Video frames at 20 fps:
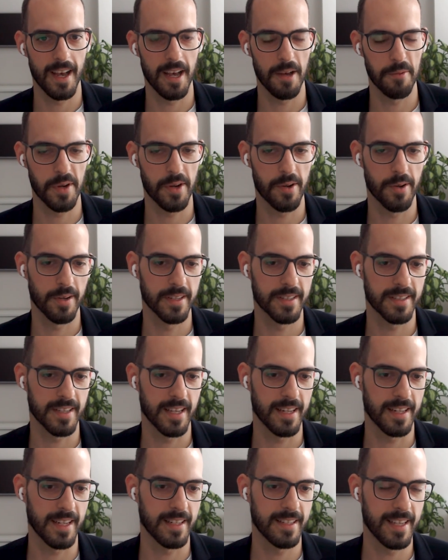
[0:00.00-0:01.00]
because
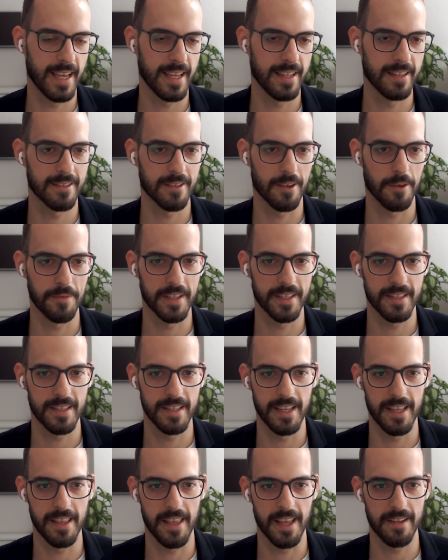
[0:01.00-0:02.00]
it entails
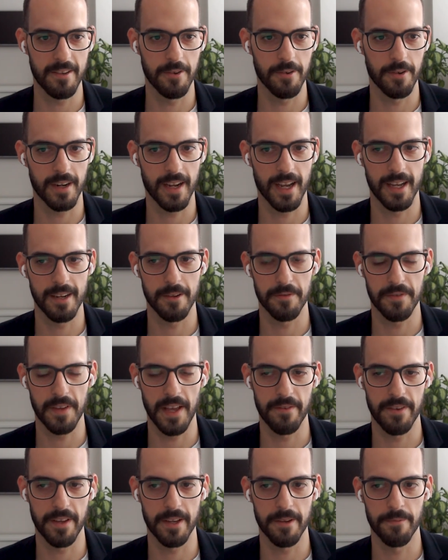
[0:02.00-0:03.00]
obviously that you're kind of
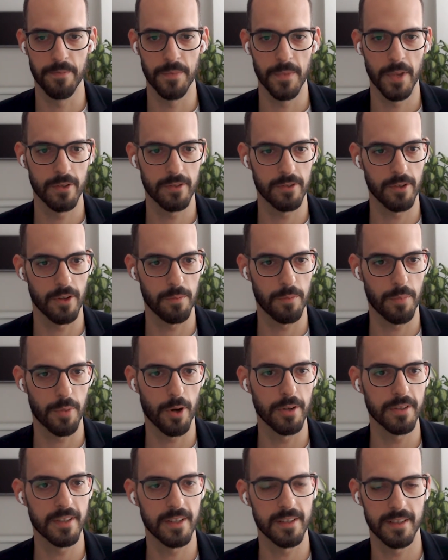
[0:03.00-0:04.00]
having certain
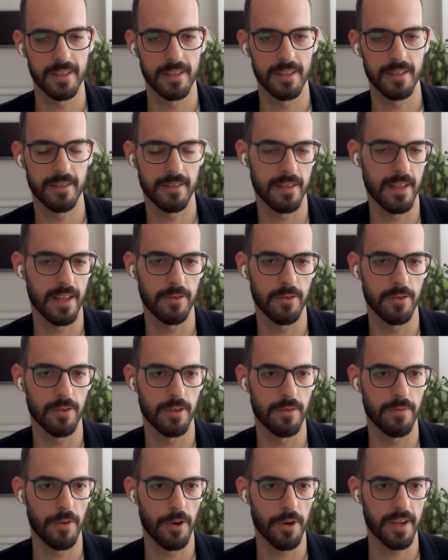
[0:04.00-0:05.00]
processes that
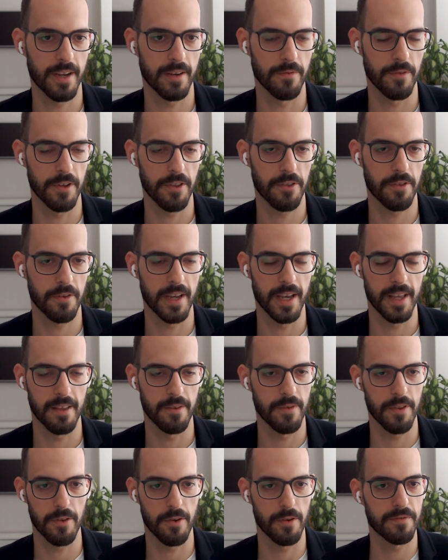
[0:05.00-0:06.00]
you're working with together
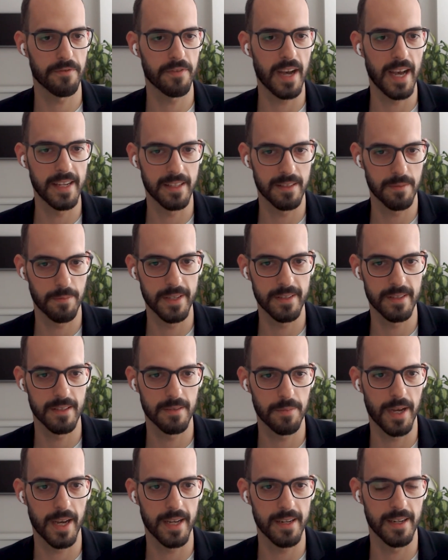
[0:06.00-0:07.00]
with your finance business
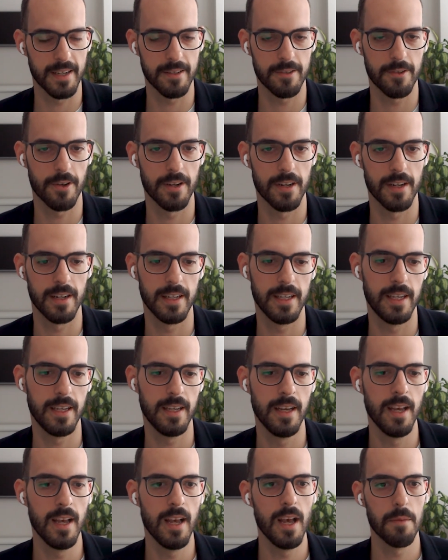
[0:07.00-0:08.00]
partner internally,
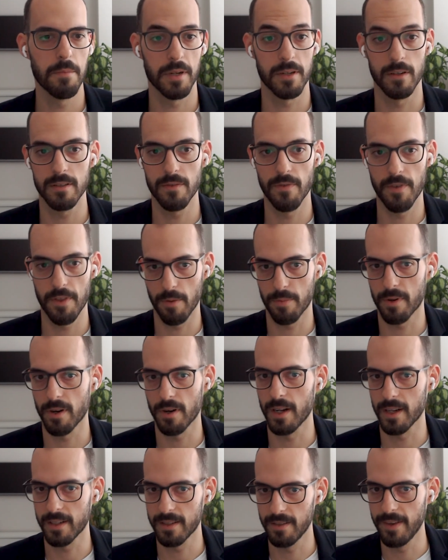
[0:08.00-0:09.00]
but also with your
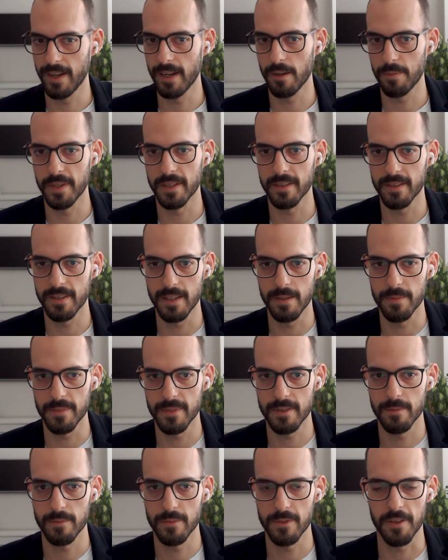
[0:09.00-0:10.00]
product development
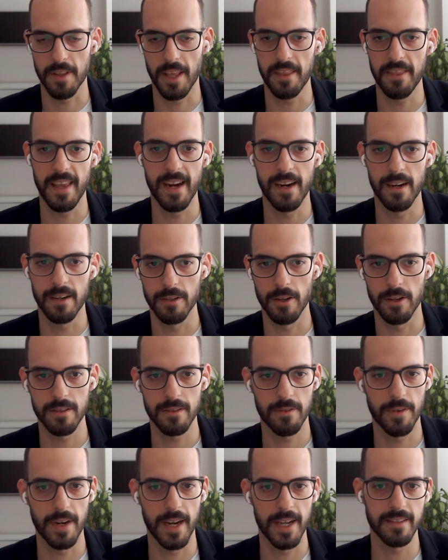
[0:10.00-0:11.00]
teams, so that they are not
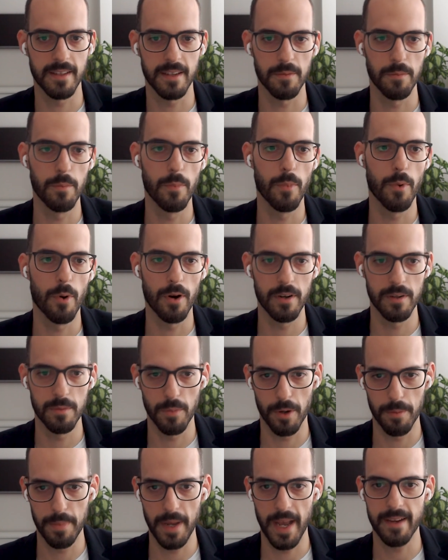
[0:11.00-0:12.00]
creating more and
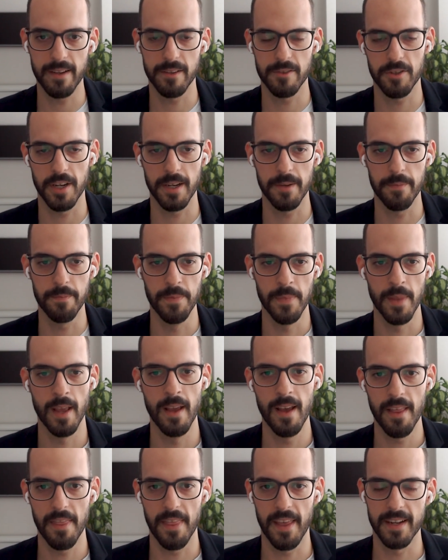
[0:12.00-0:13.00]
more packaging
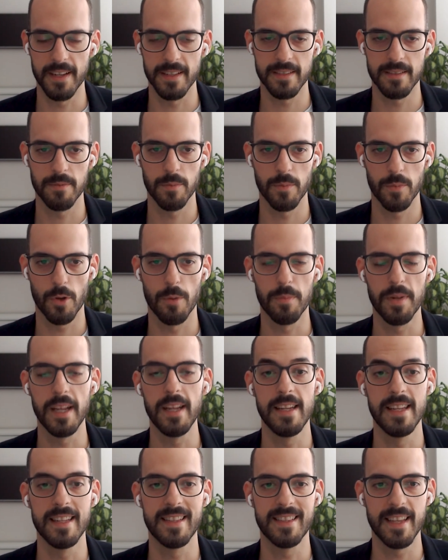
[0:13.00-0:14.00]
that is
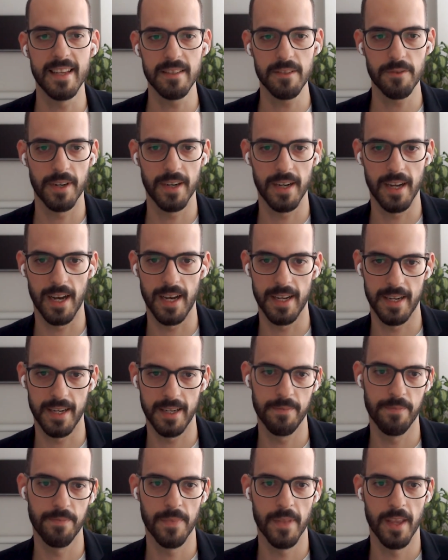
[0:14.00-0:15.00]
completely disregarding